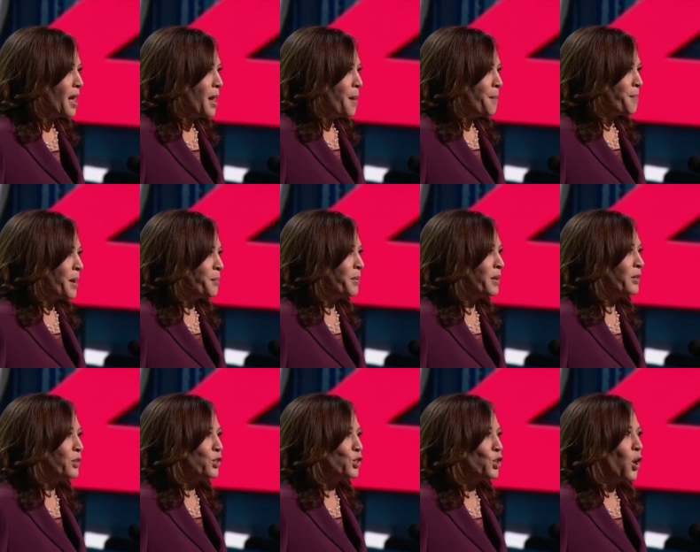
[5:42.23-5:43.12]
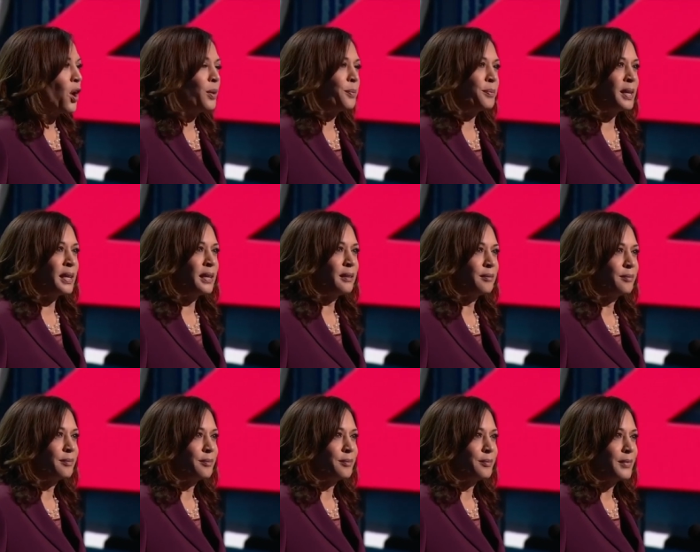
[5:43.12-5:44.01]
My mother taught me
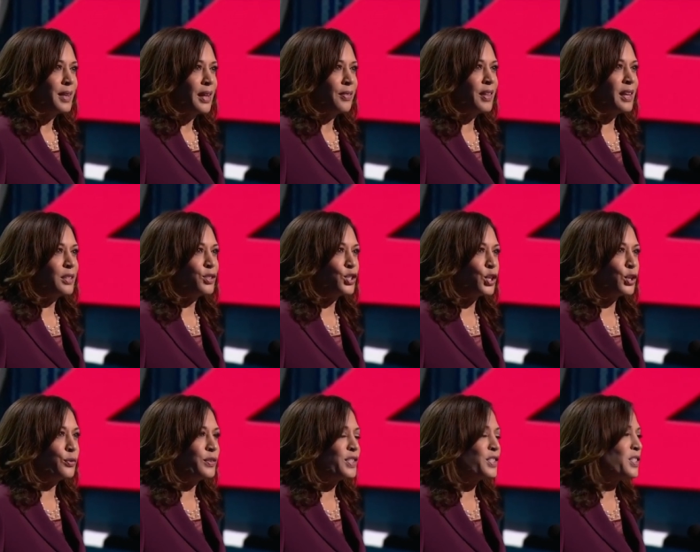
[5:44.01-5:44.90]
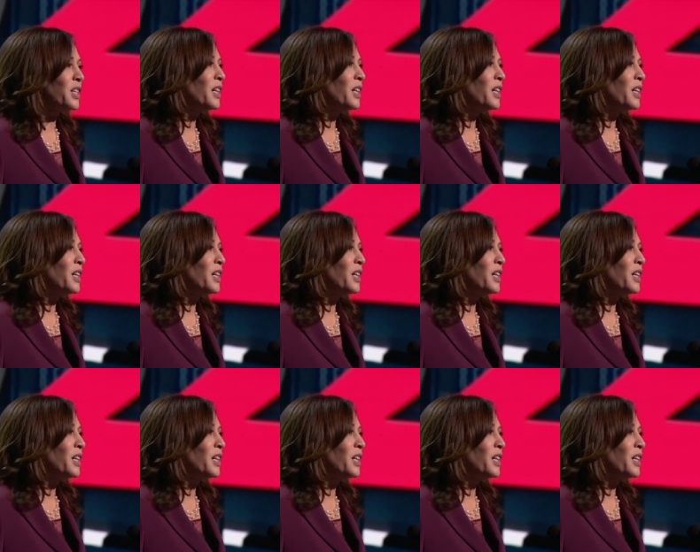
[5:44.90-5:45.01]
that service to